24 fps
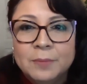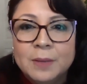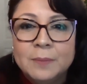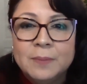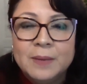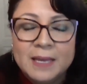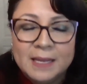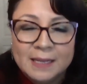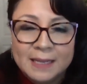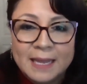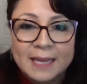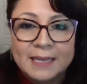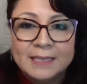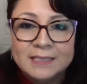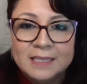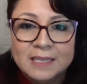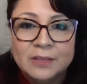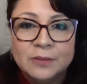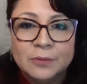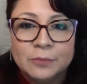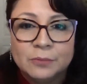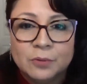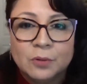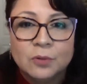maybe
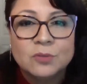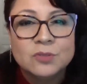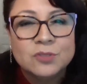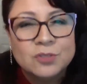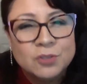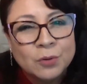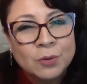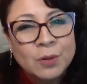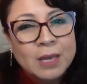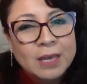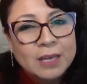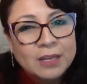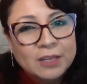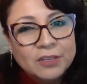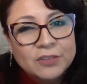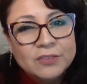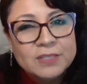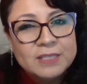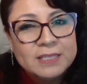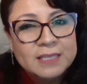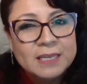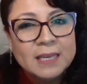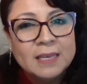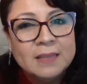landing the role. So you
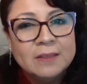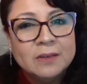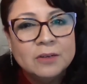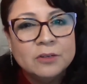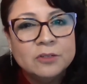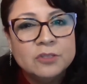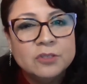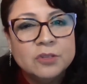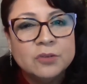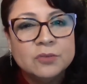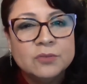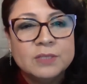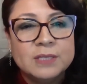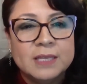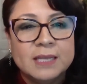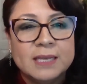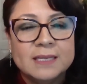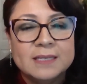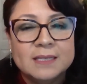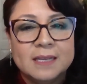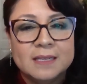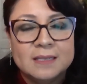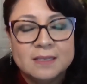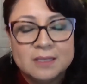see there's those
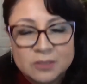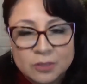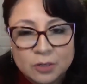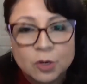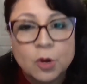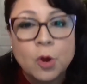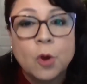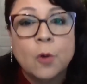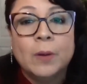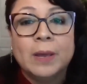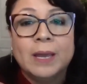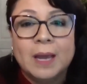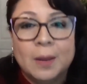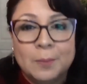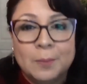things that's going